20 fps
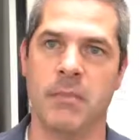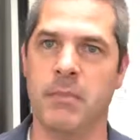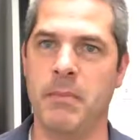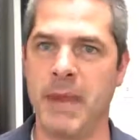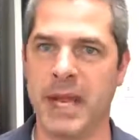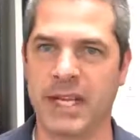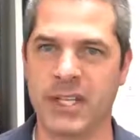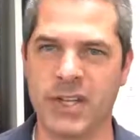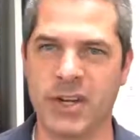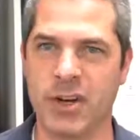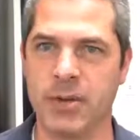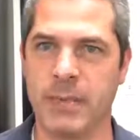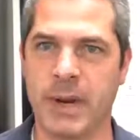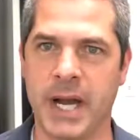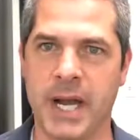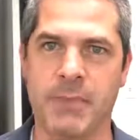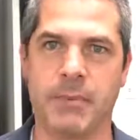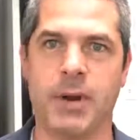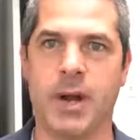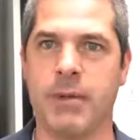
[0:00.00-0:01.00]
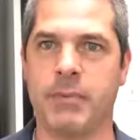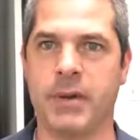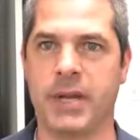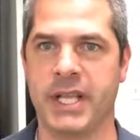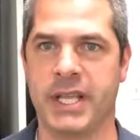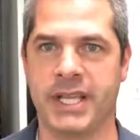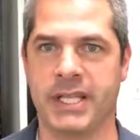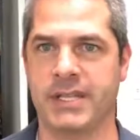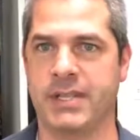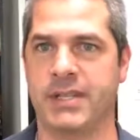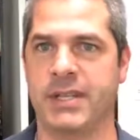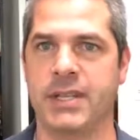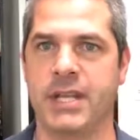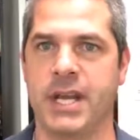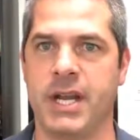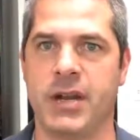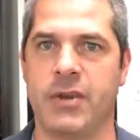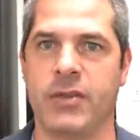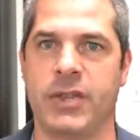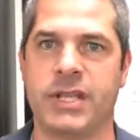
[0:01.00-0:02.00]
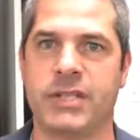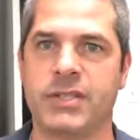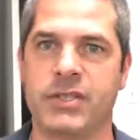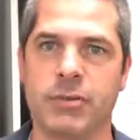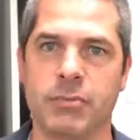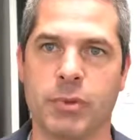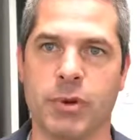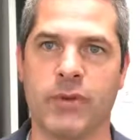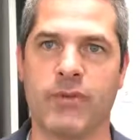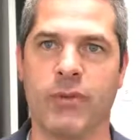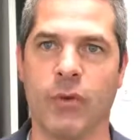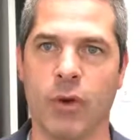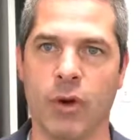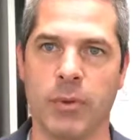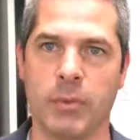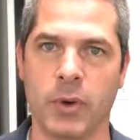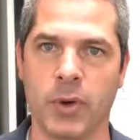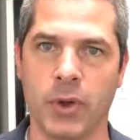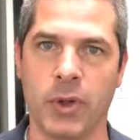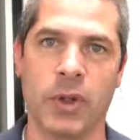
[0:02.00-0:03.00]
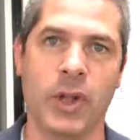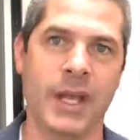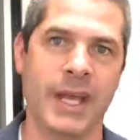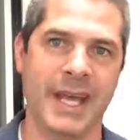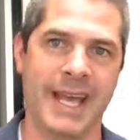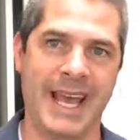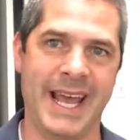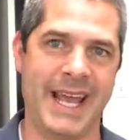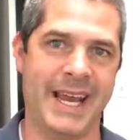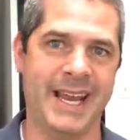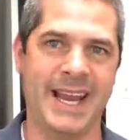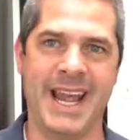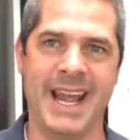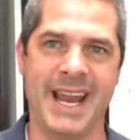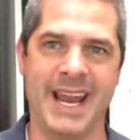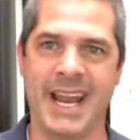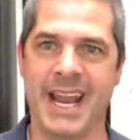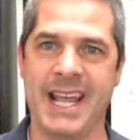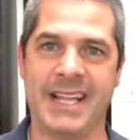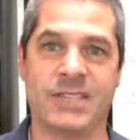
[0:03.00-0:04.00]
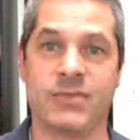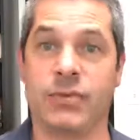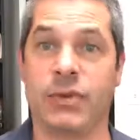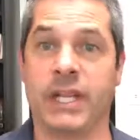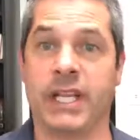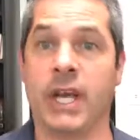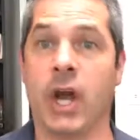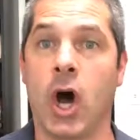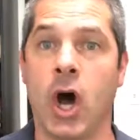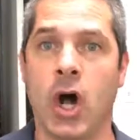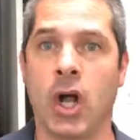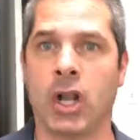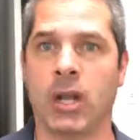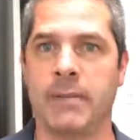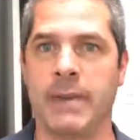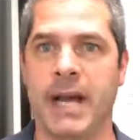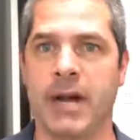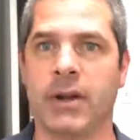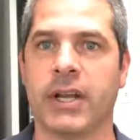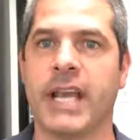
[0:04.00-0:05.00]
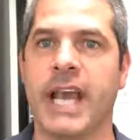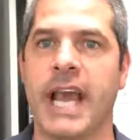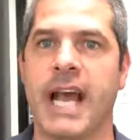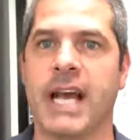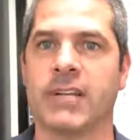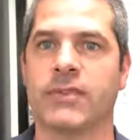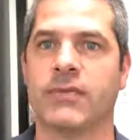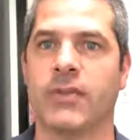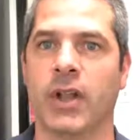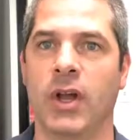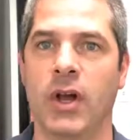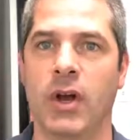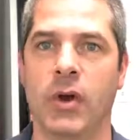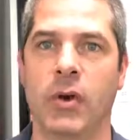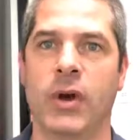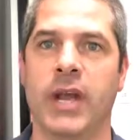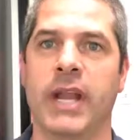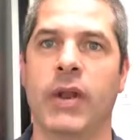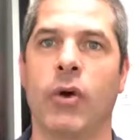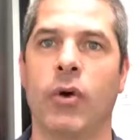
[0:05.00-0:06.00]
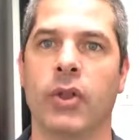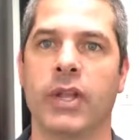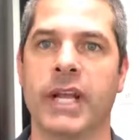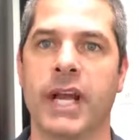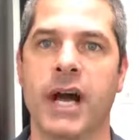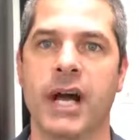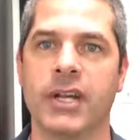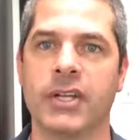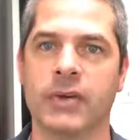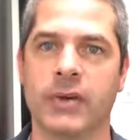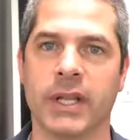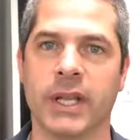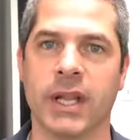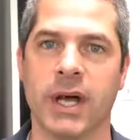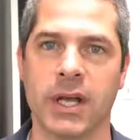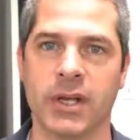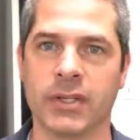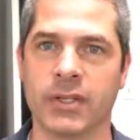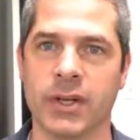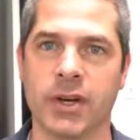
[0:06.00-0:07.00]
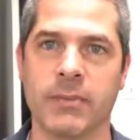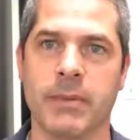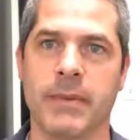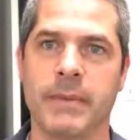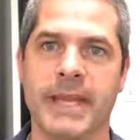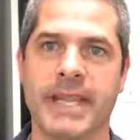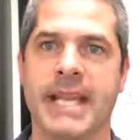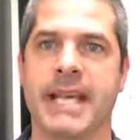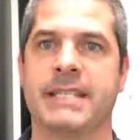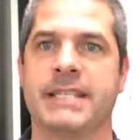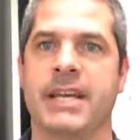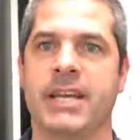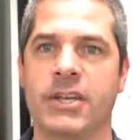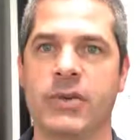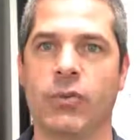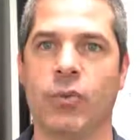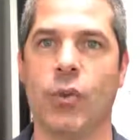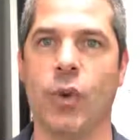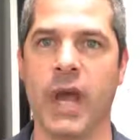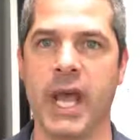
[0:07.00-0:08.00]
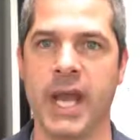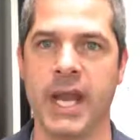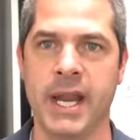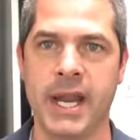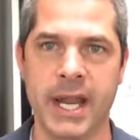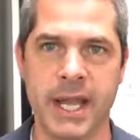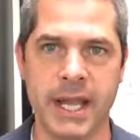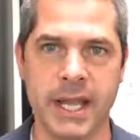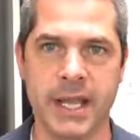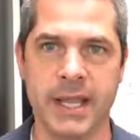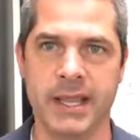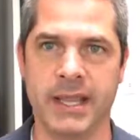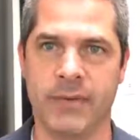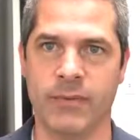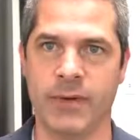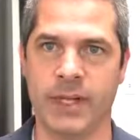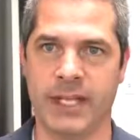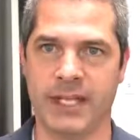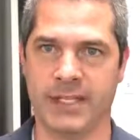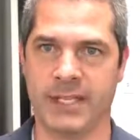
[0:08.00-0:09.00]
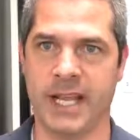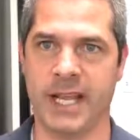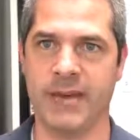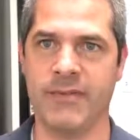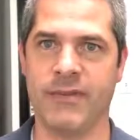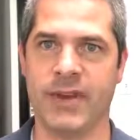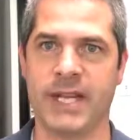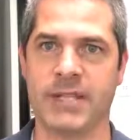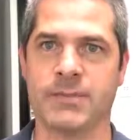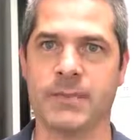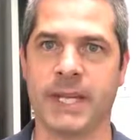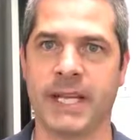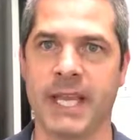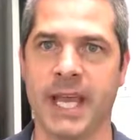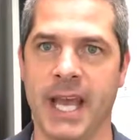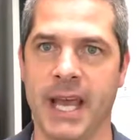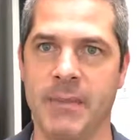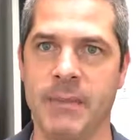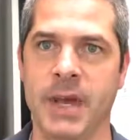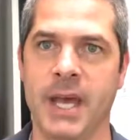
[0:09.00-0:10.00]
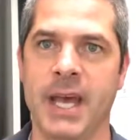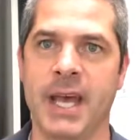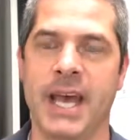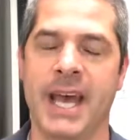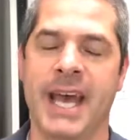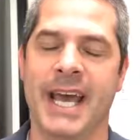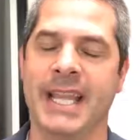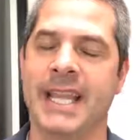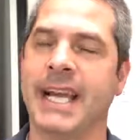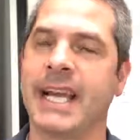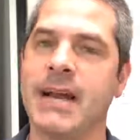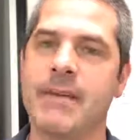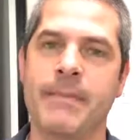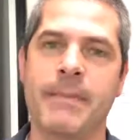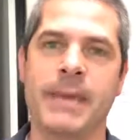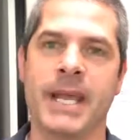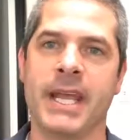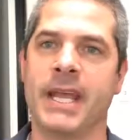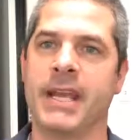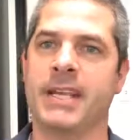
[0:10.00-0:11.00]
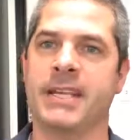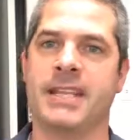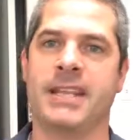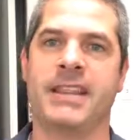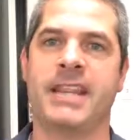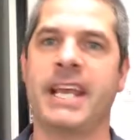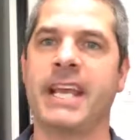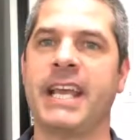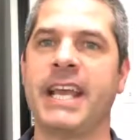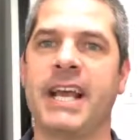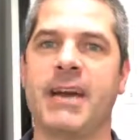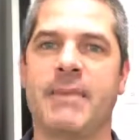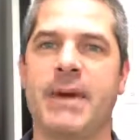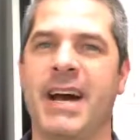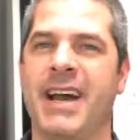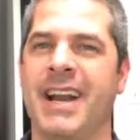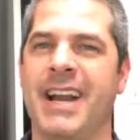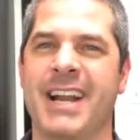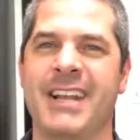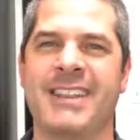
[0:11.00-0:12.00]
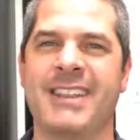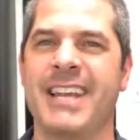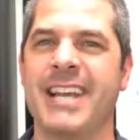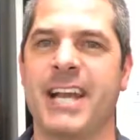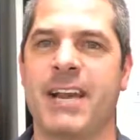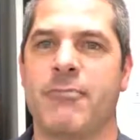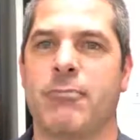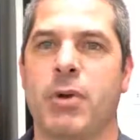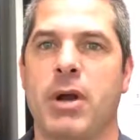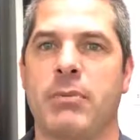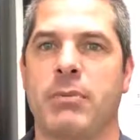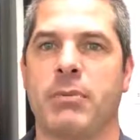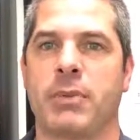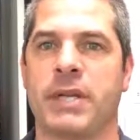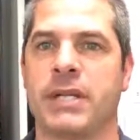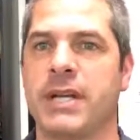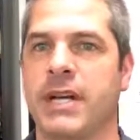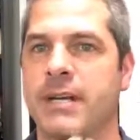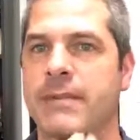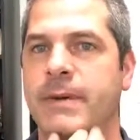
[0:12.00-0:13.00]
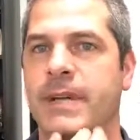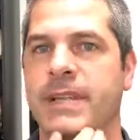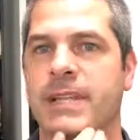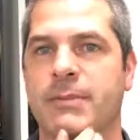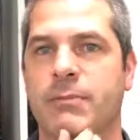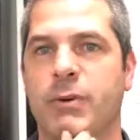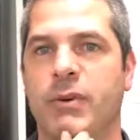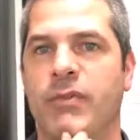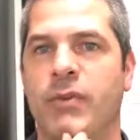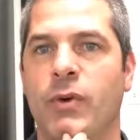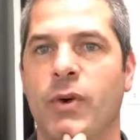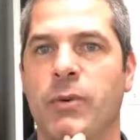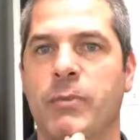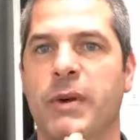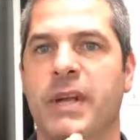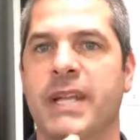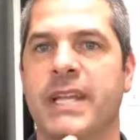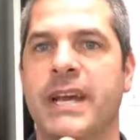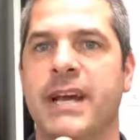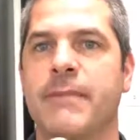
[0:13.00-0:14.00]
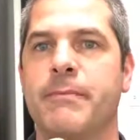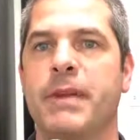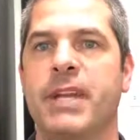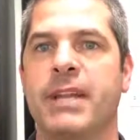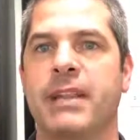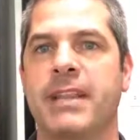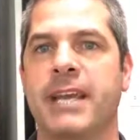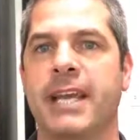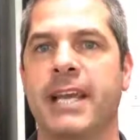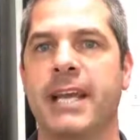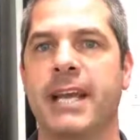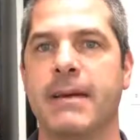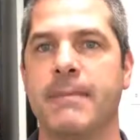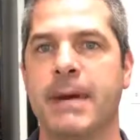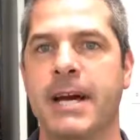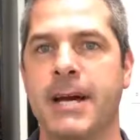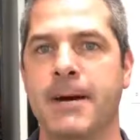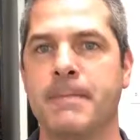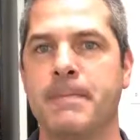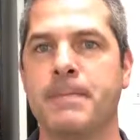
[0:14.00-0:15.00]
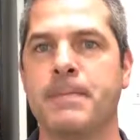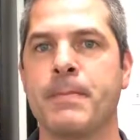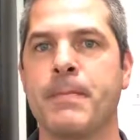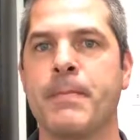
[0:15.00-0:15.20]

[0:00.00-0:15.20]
Make sure you buy a property that's that's super affordable, and it's really all about cash flow and holding on to it long term. I mean, that's how you win the real estate investment game. And that got me to thinking about, and I think I've probably talked about this before, but got me to thinking about